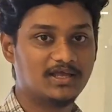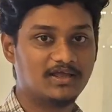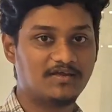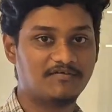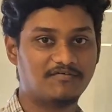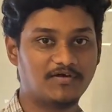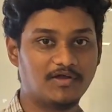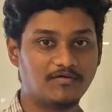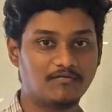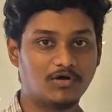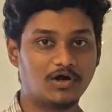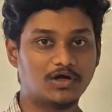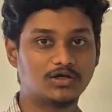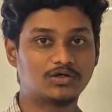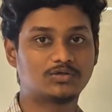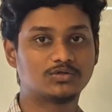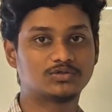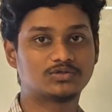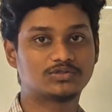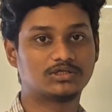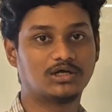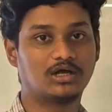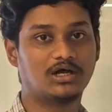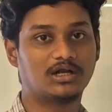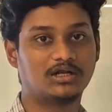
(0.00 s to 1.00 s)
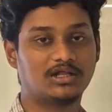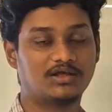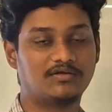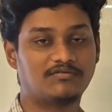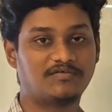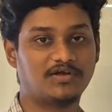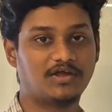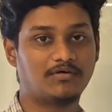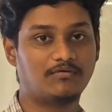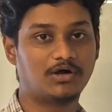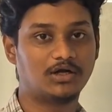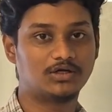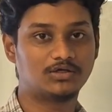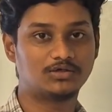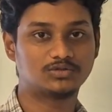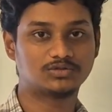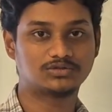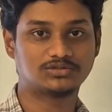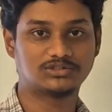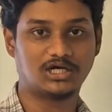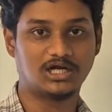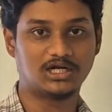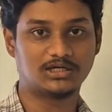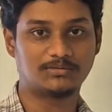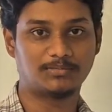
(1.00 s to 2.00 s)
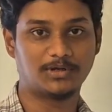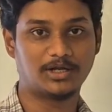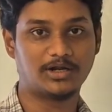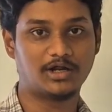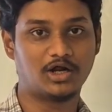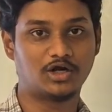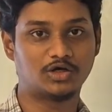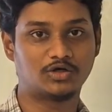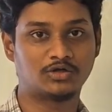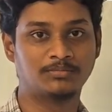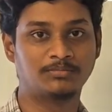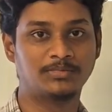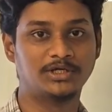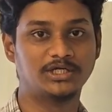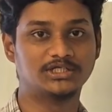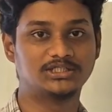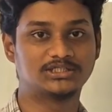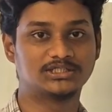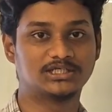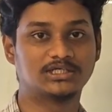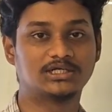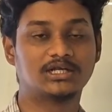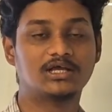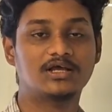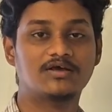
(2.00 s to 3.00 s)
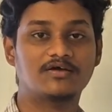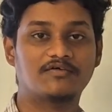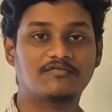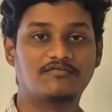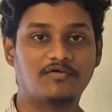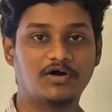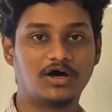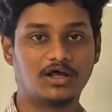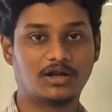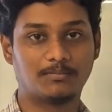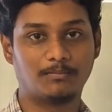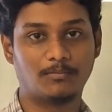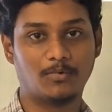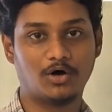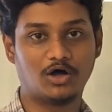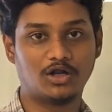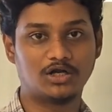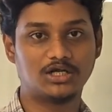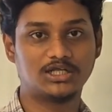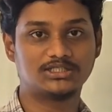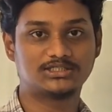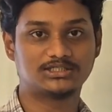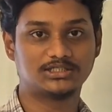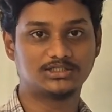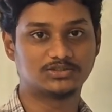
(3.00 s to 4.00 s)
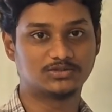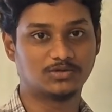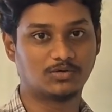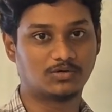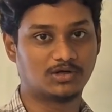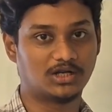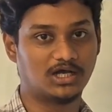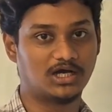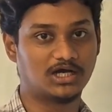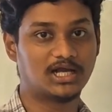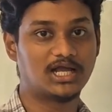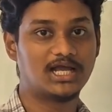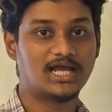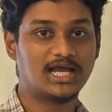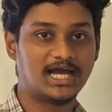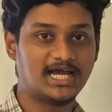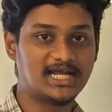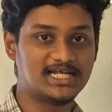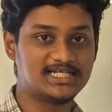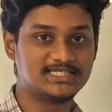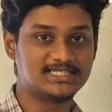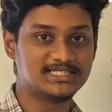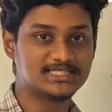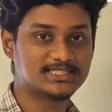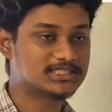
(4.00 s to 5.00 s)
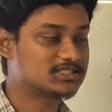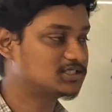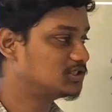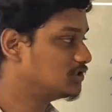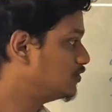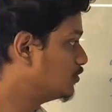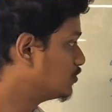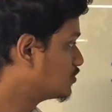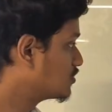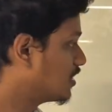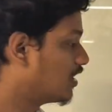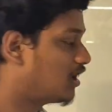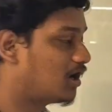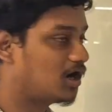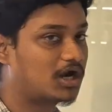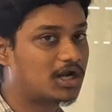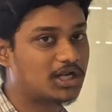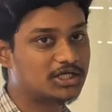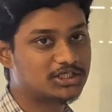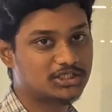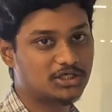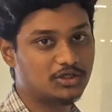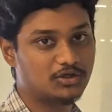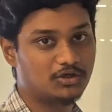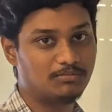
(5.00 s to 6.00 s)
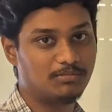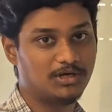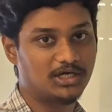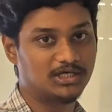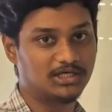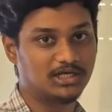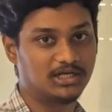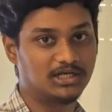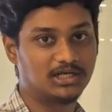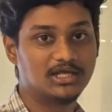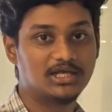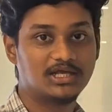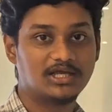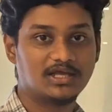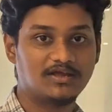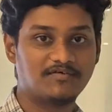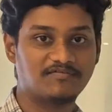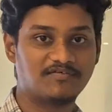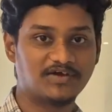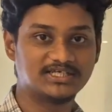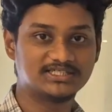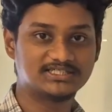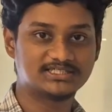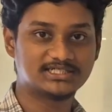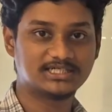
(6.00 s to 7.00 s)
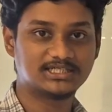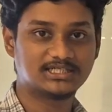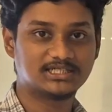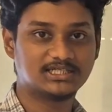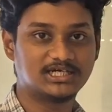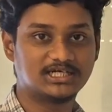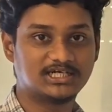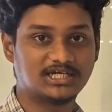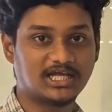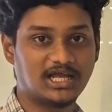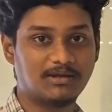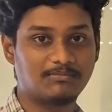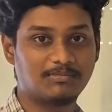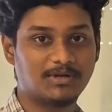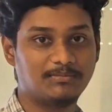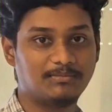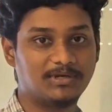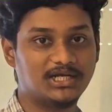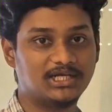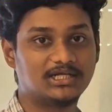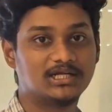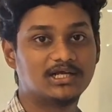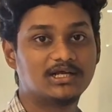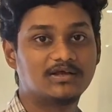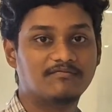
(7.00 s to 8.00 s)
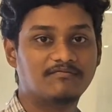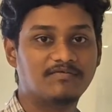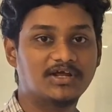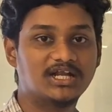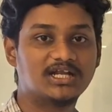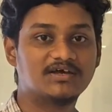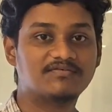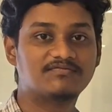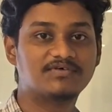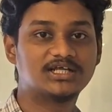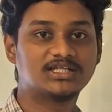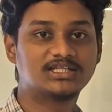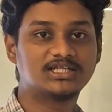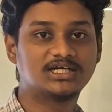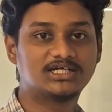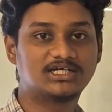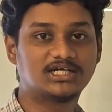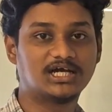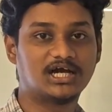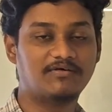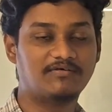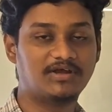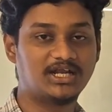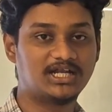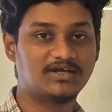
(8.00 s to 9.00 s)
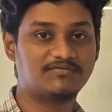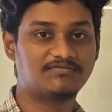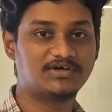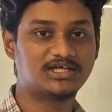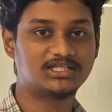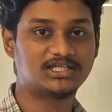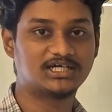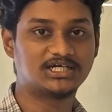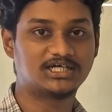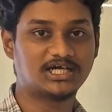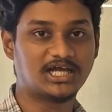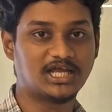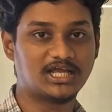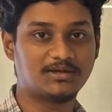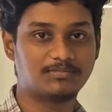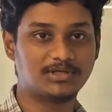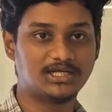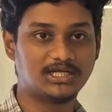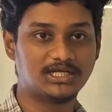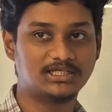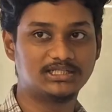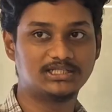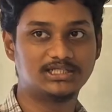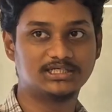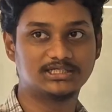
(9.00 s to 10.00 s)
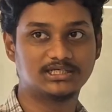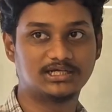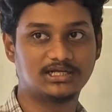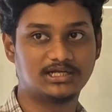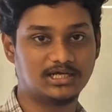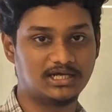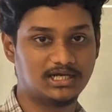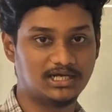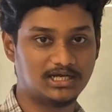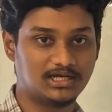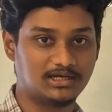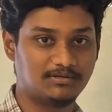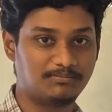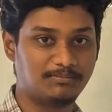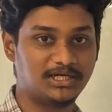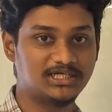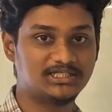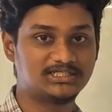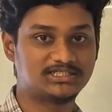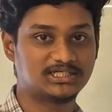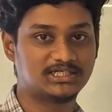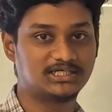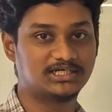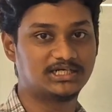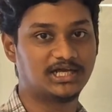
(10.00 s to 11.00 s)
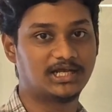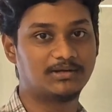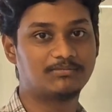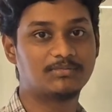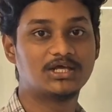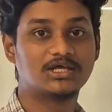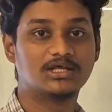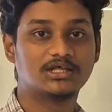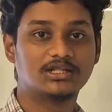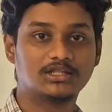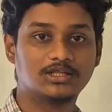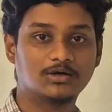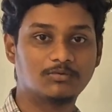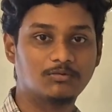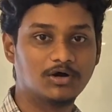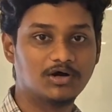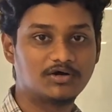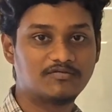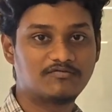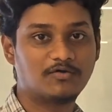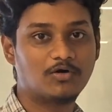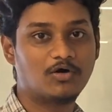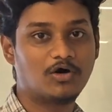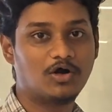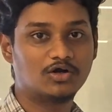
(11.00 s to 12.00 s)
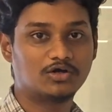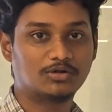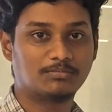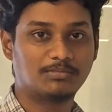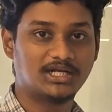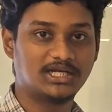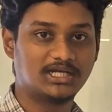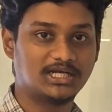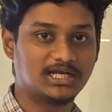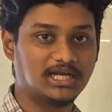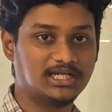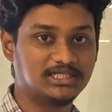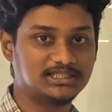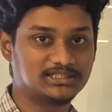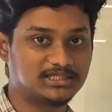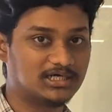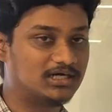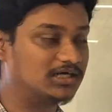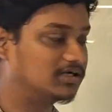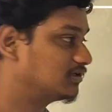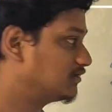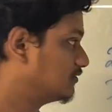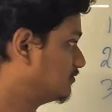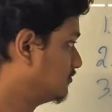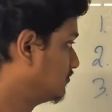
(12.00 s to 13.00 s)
If I want to start my automation for a morning 6 o'clock, I just use on a schedule button. If I set the time limit, whenever the time hit the mentioned time, the workflow automatically starts.